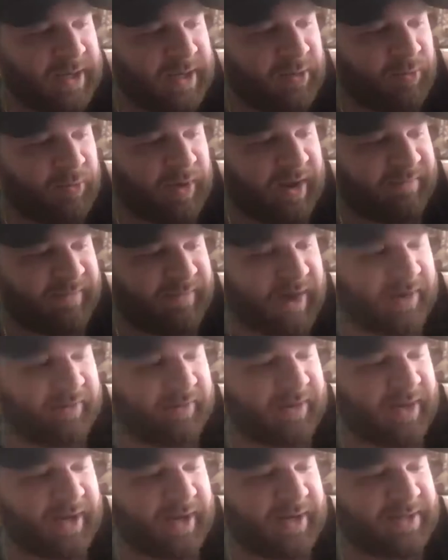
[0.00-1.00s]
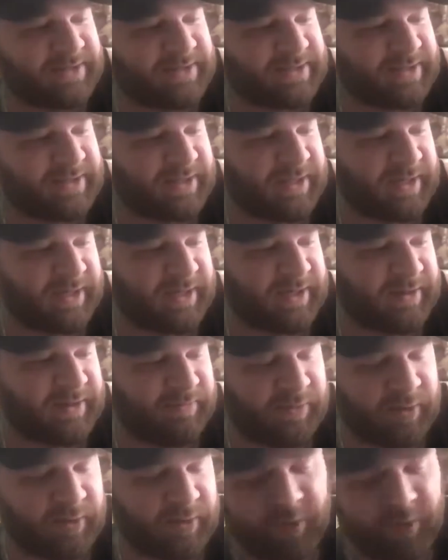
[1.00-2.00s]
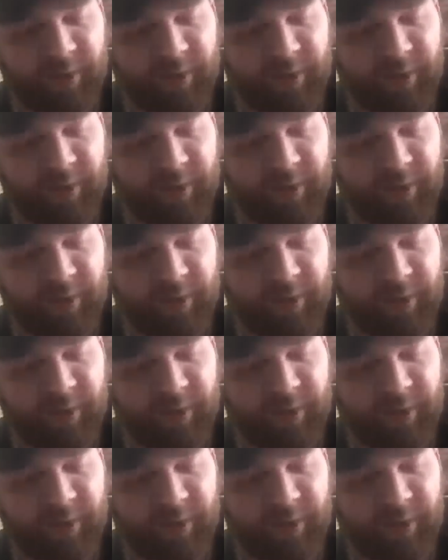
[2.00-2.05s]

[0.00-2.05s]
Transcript: when I finally got into the real